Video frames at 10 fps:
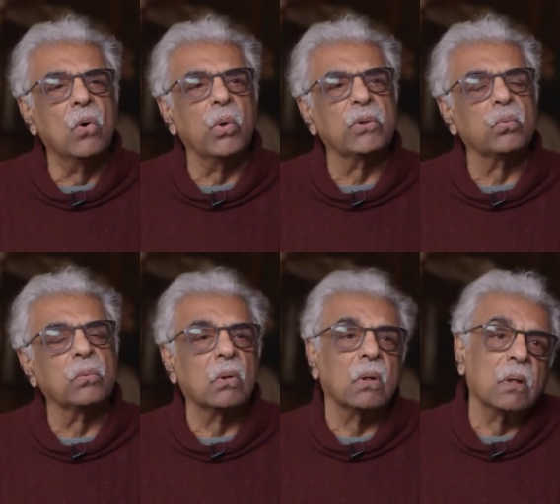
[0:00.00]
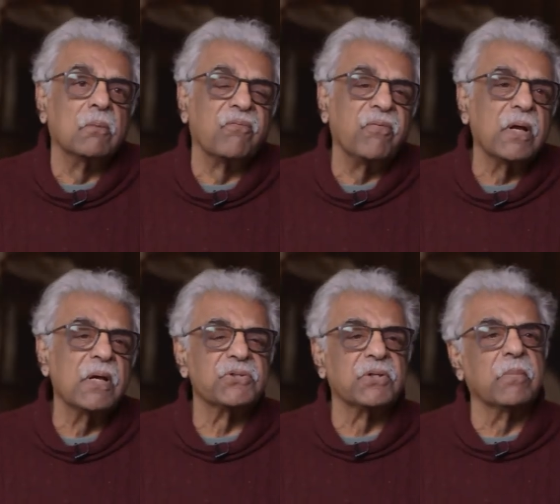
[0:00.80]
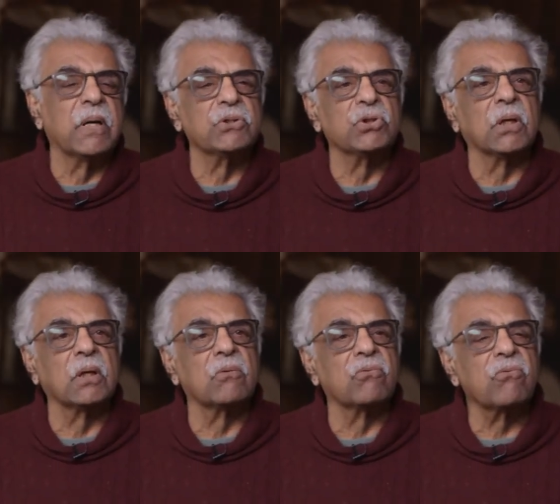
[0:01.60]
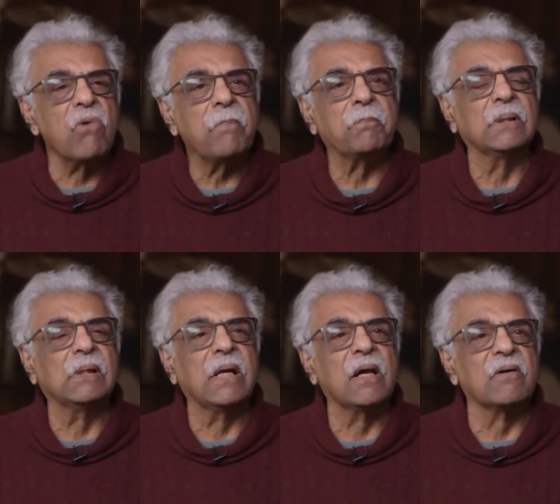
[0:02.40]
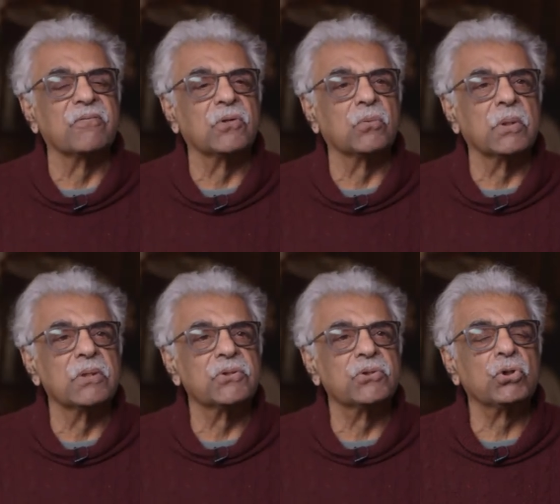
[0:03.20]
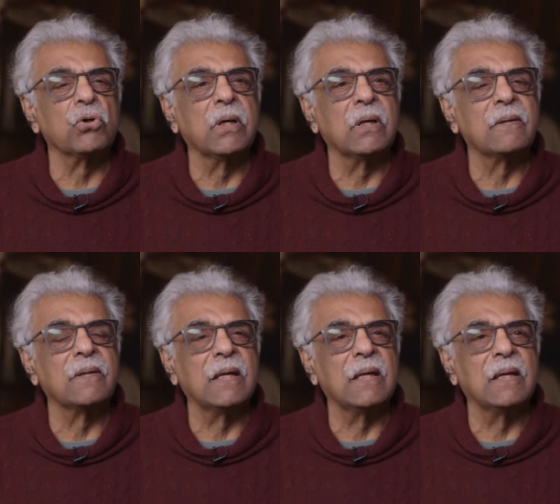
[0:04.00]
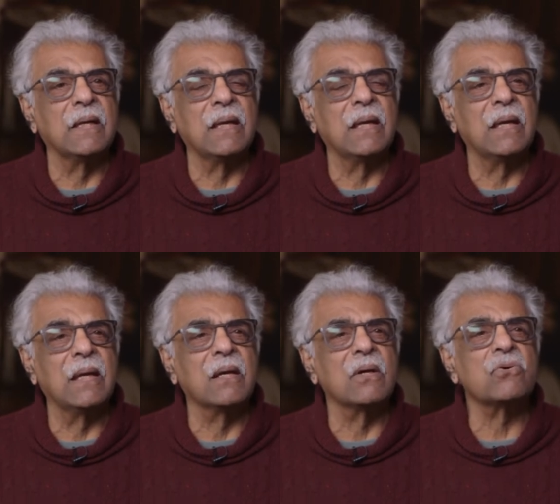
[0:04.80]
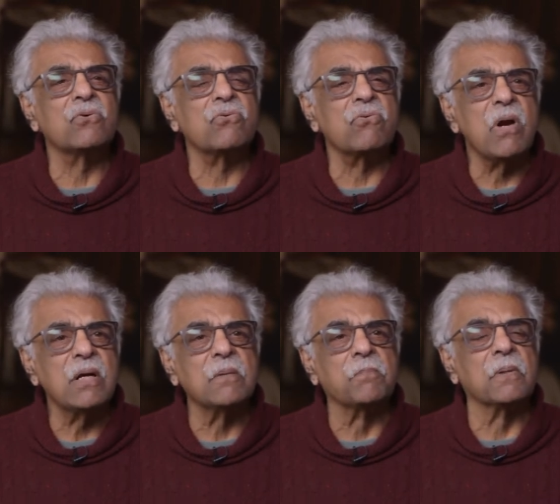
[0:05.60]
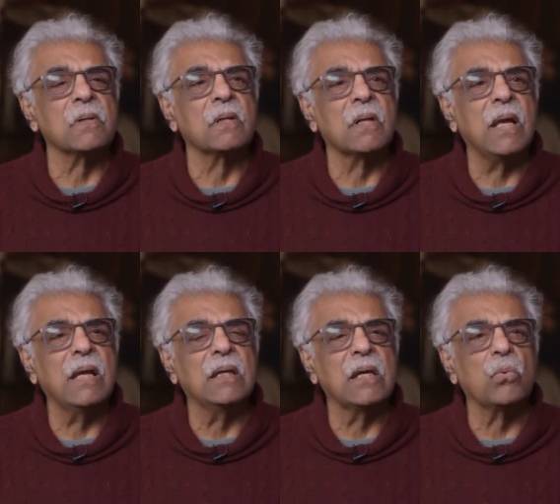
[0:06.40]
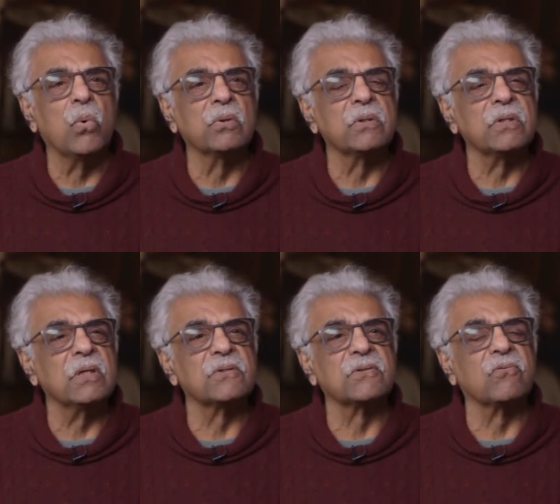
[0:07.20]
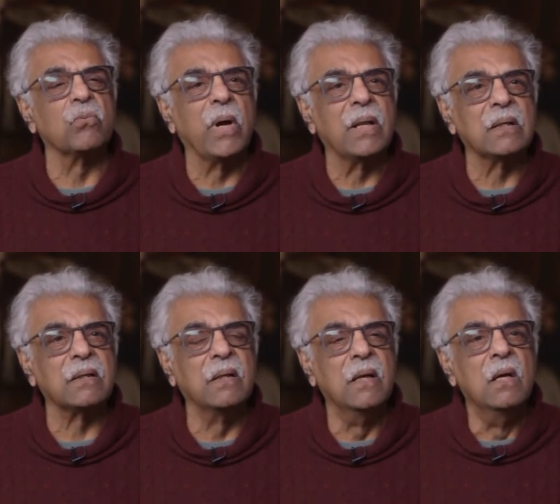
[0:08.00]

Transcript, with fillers: with figures emerging rapidly afterwards, showing the incredible inequalities of wealth,